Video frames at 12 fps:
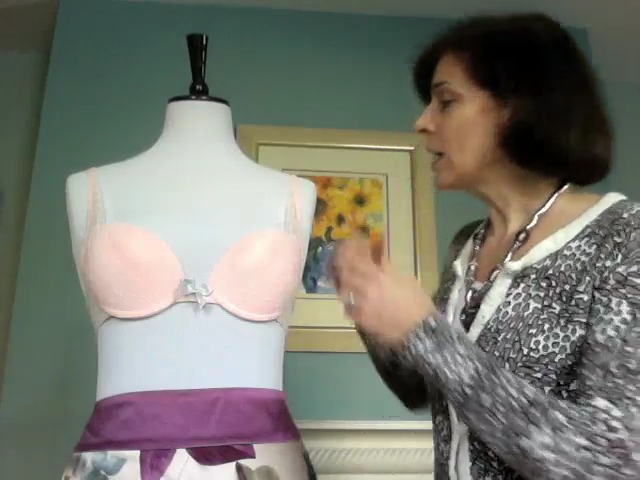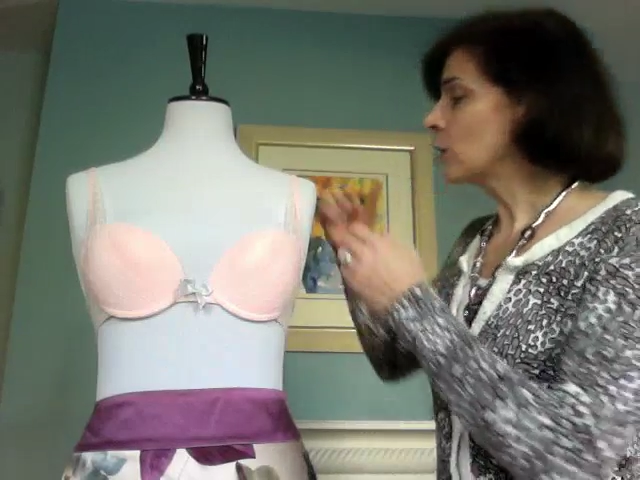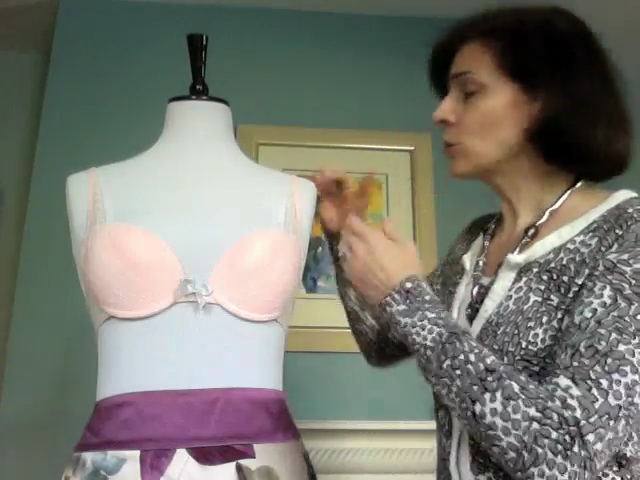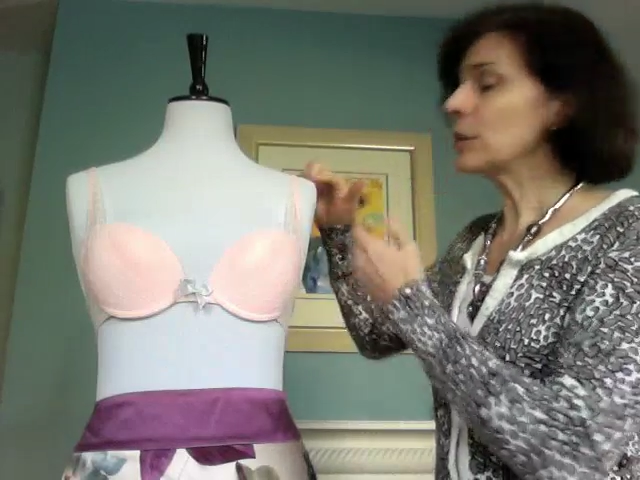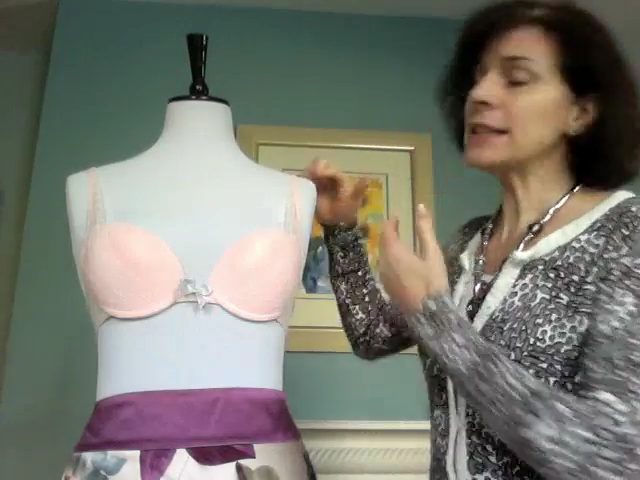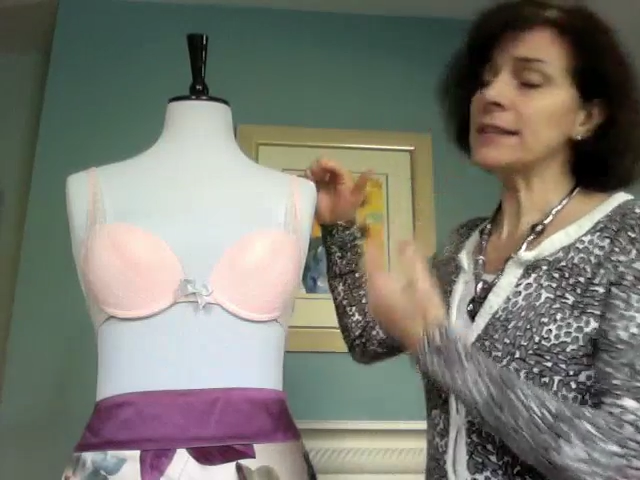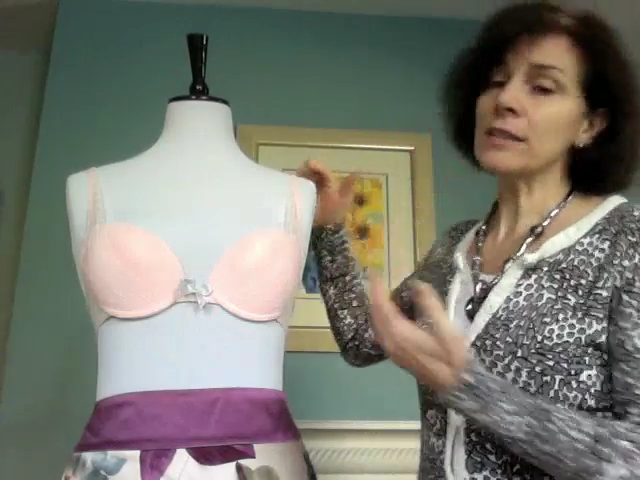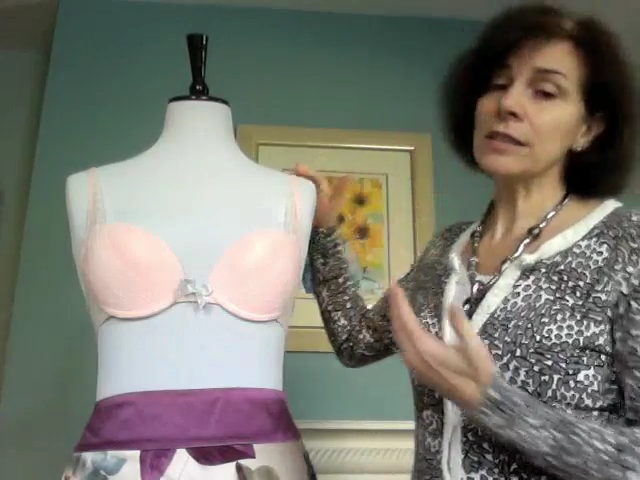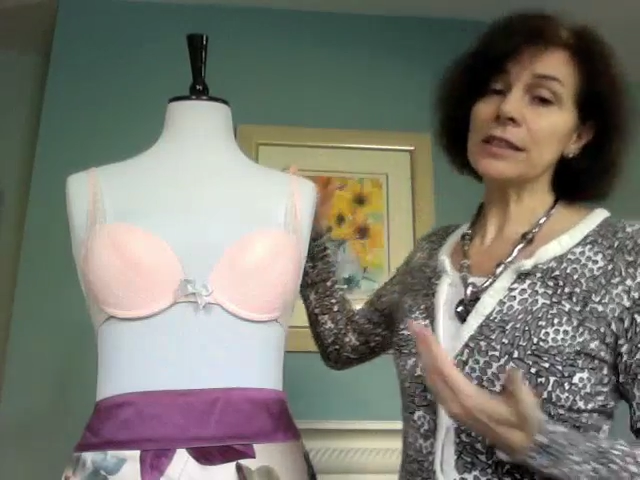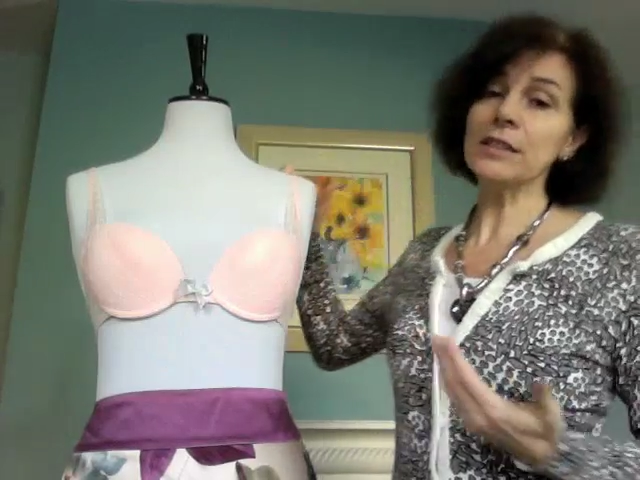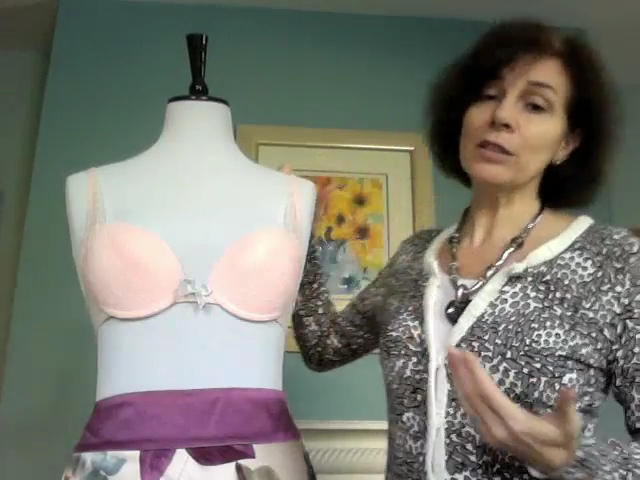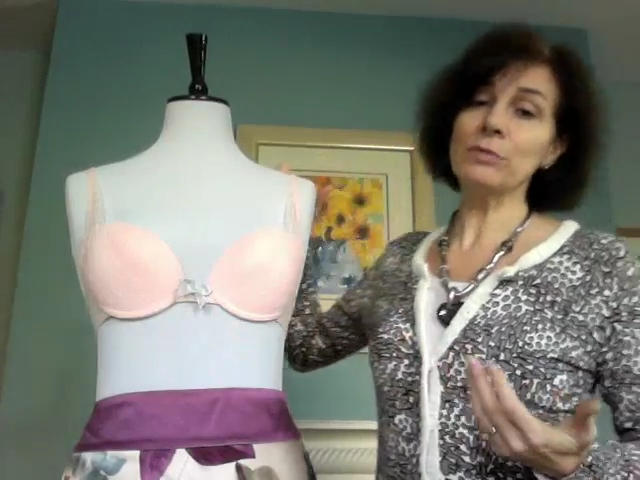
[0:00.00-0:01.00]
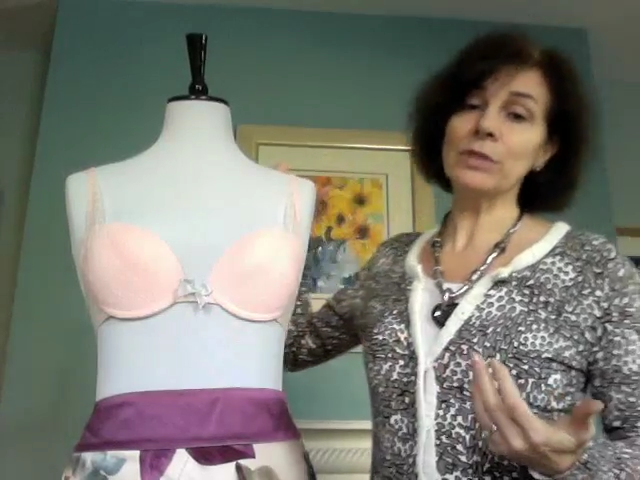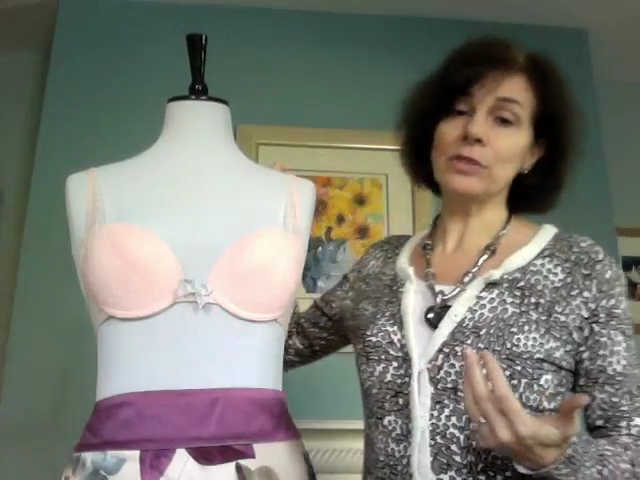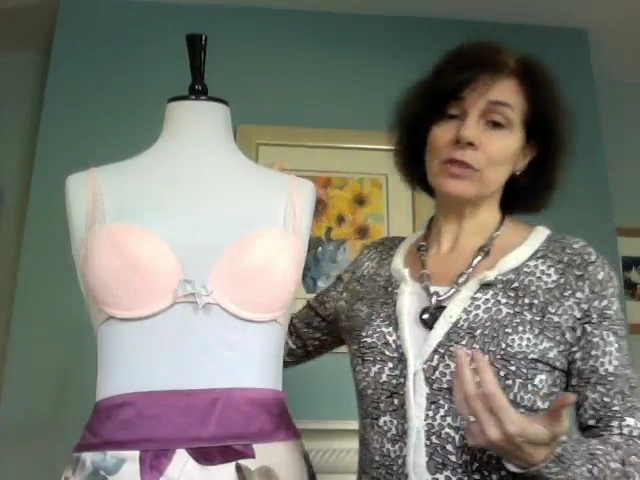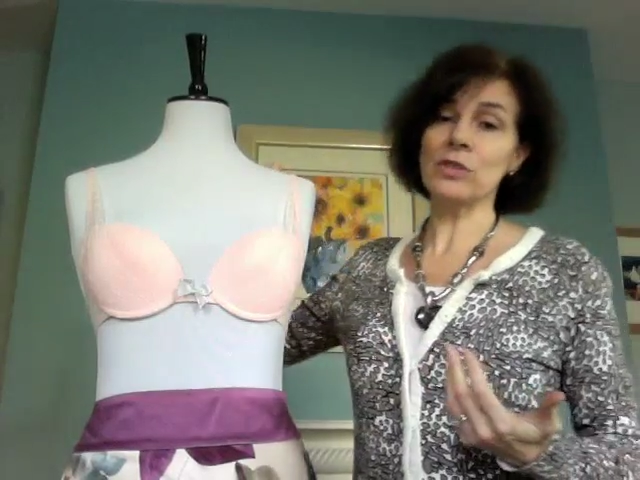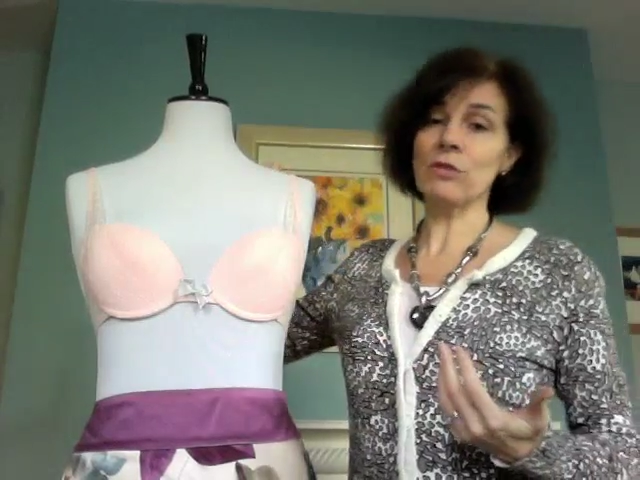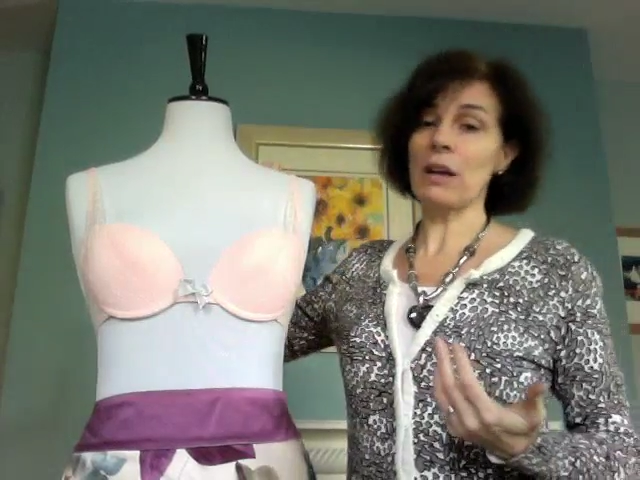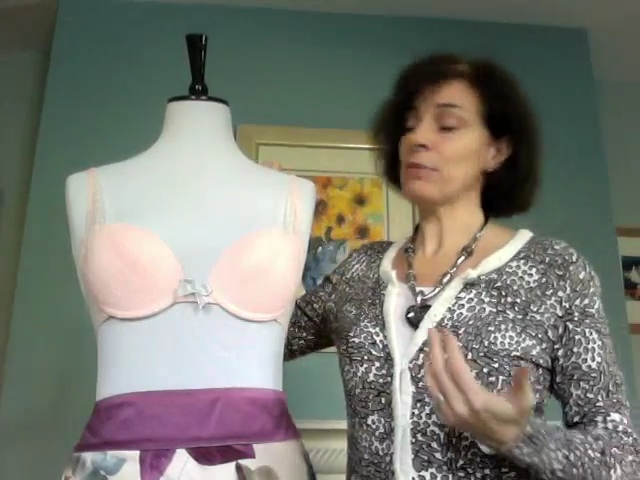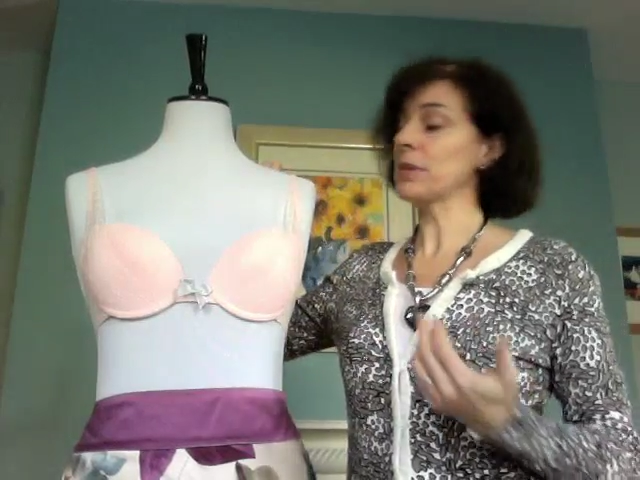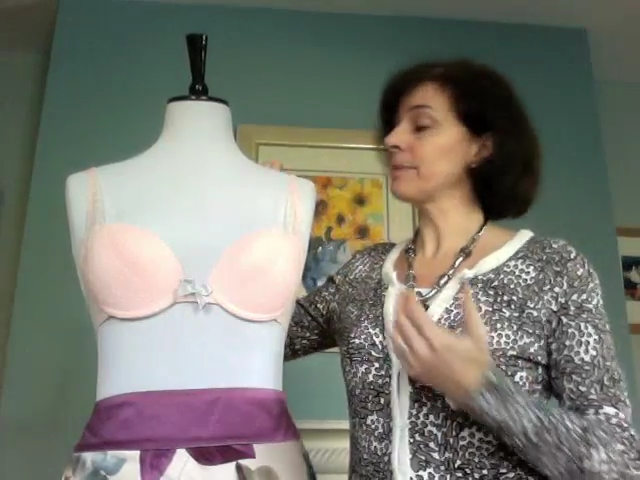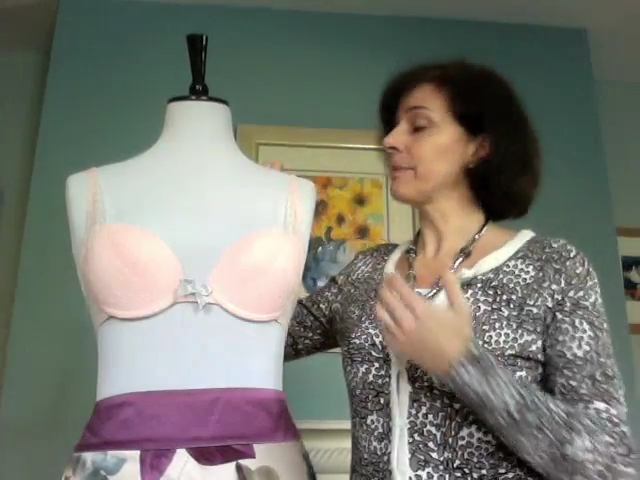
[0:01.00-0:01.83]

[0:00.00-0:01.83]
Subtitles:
So let's start here with the straps.